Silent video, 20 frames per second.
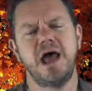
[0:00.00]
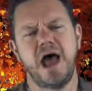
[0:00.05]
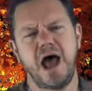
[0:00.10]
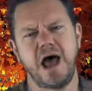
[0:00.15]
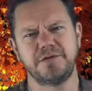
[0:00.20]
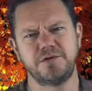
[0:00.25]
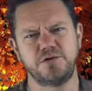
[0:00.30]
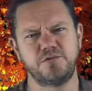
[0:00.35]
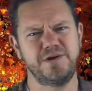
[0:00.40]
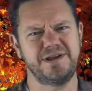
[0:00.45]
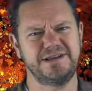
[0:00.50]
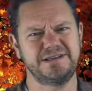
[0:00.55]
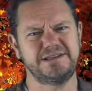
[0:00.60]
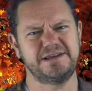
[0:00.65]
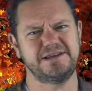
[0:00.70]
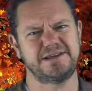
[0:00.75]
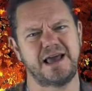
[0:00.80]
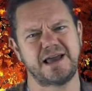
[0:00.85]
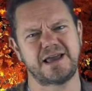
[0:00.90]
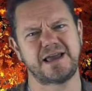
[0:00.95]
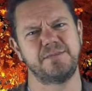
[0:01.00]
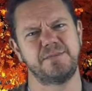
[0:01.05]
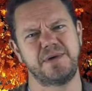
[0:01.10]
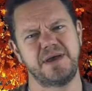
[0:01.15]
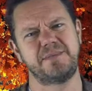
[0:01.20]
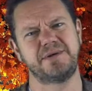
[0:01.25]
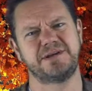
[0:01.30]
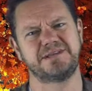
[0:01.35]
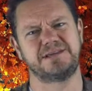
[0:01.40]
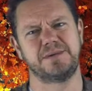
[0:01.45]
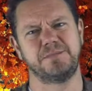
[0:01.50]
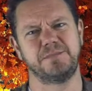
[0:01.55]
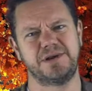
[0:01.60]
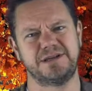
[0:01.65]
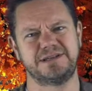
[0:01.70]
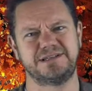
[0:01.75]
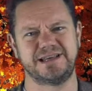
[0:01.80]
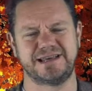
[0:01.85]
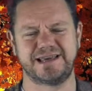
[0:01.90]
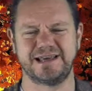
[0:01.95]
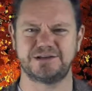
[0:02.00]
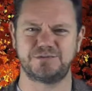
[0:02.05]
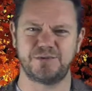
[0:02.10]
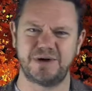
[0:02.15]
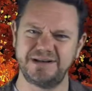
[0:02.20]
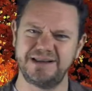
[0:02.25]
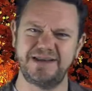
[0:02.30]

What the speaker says: And the reason that can be a bit simplistic is, well,